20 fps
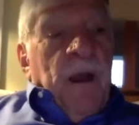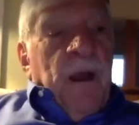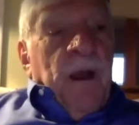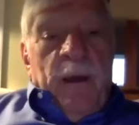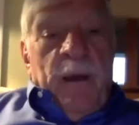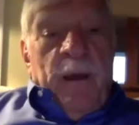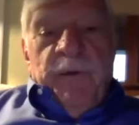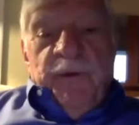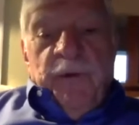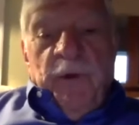
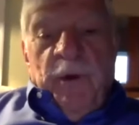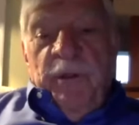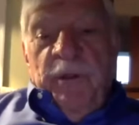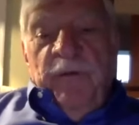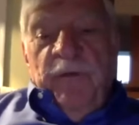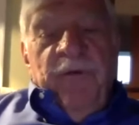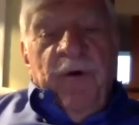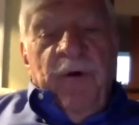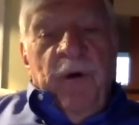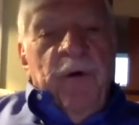I was on
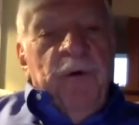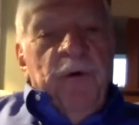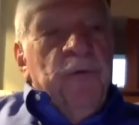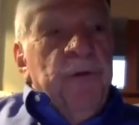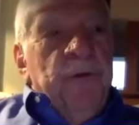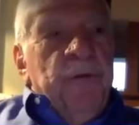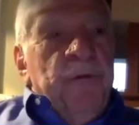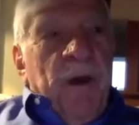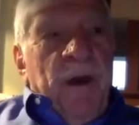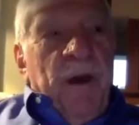the phone
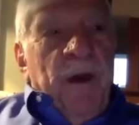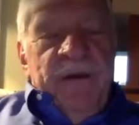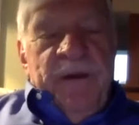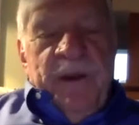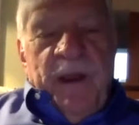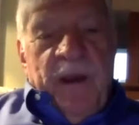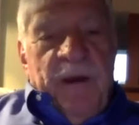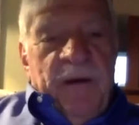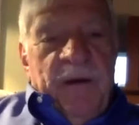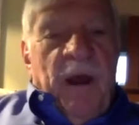with my
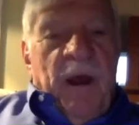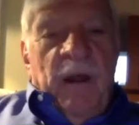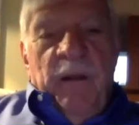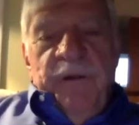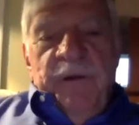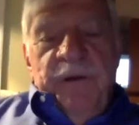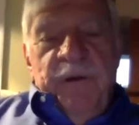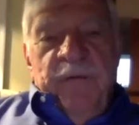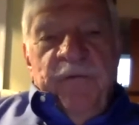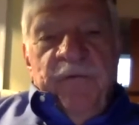
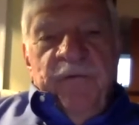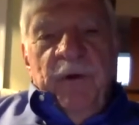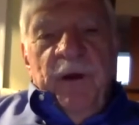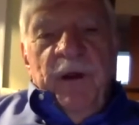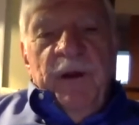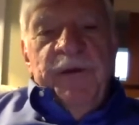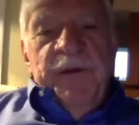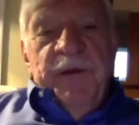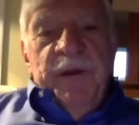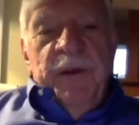technology
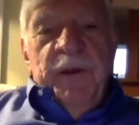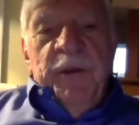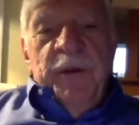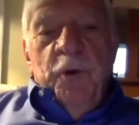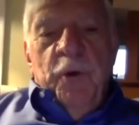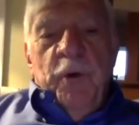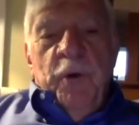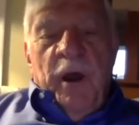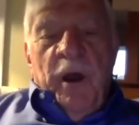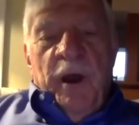friends at
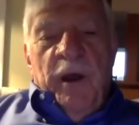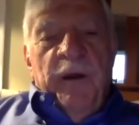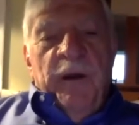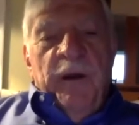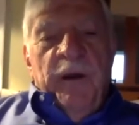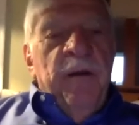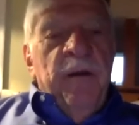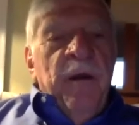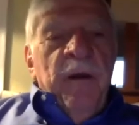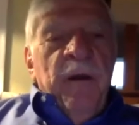
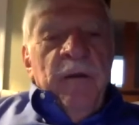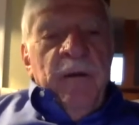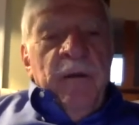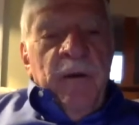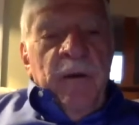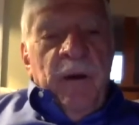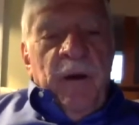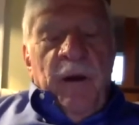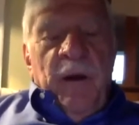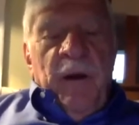UConn.
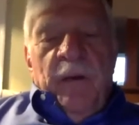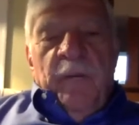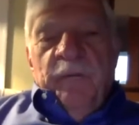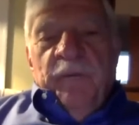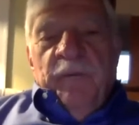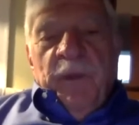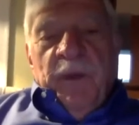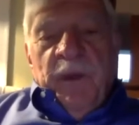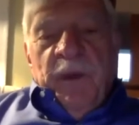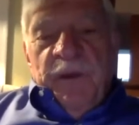Um,
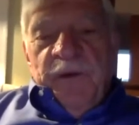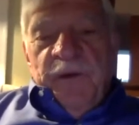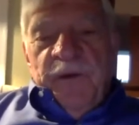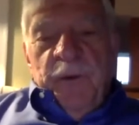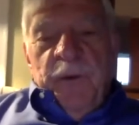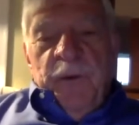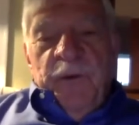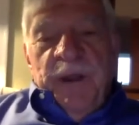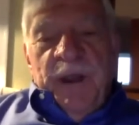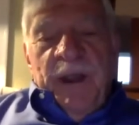as
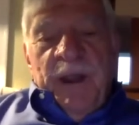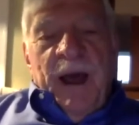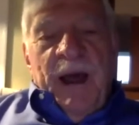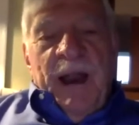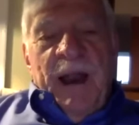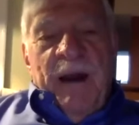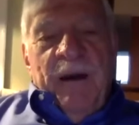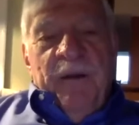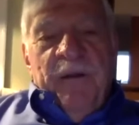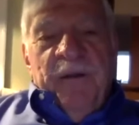soon as I got
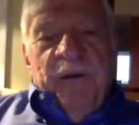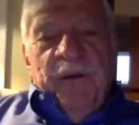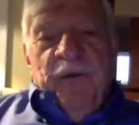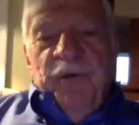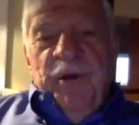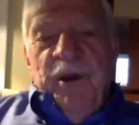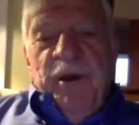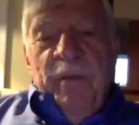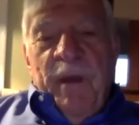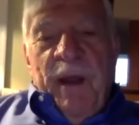out of the
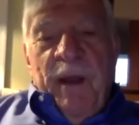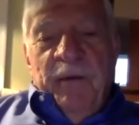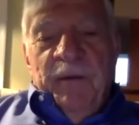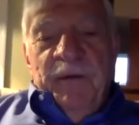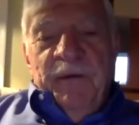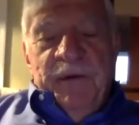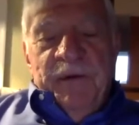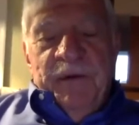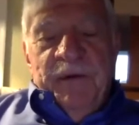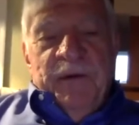Green
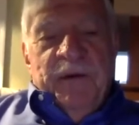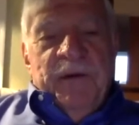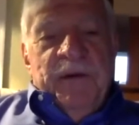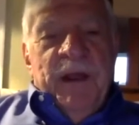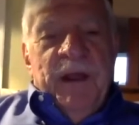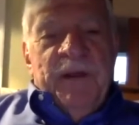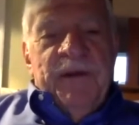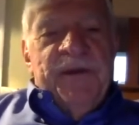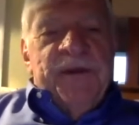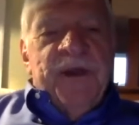Mountains and could
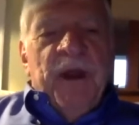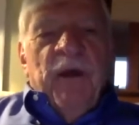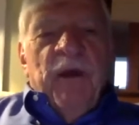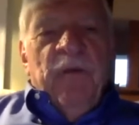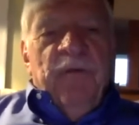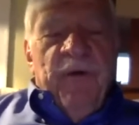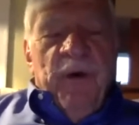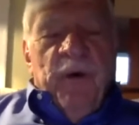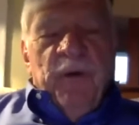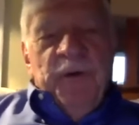get cell
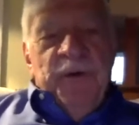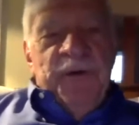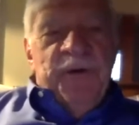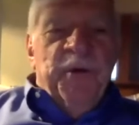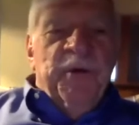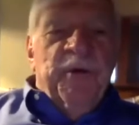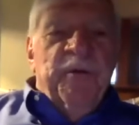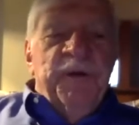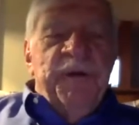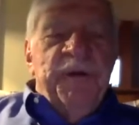phone
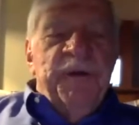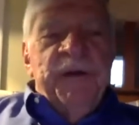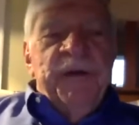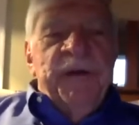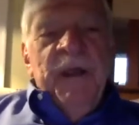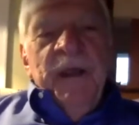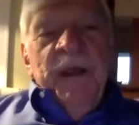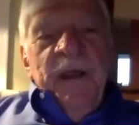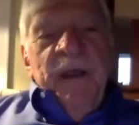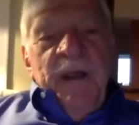service.
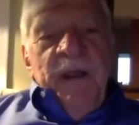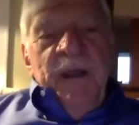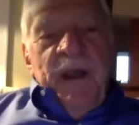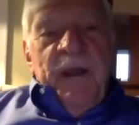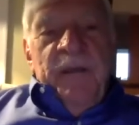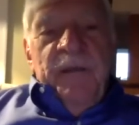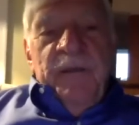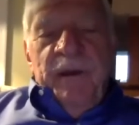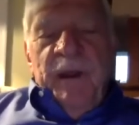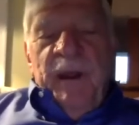
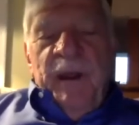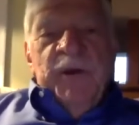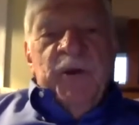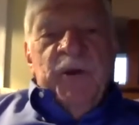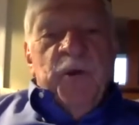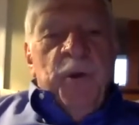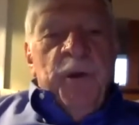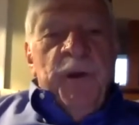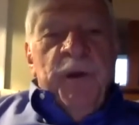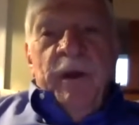And the next
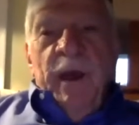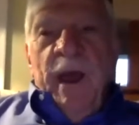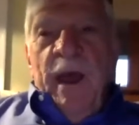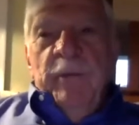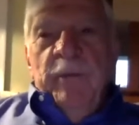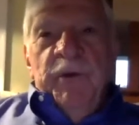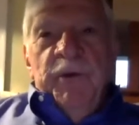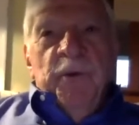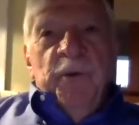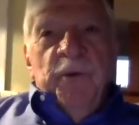week I
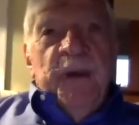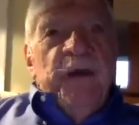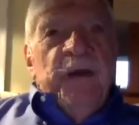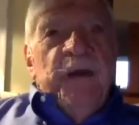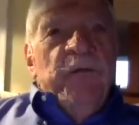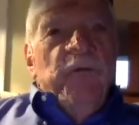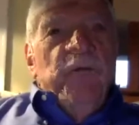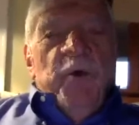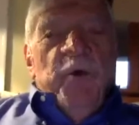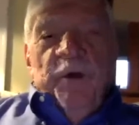was
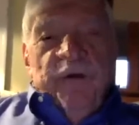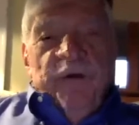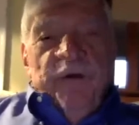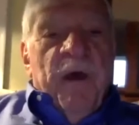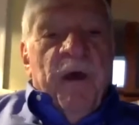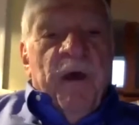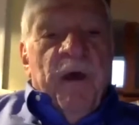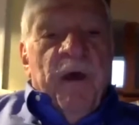meeting with them.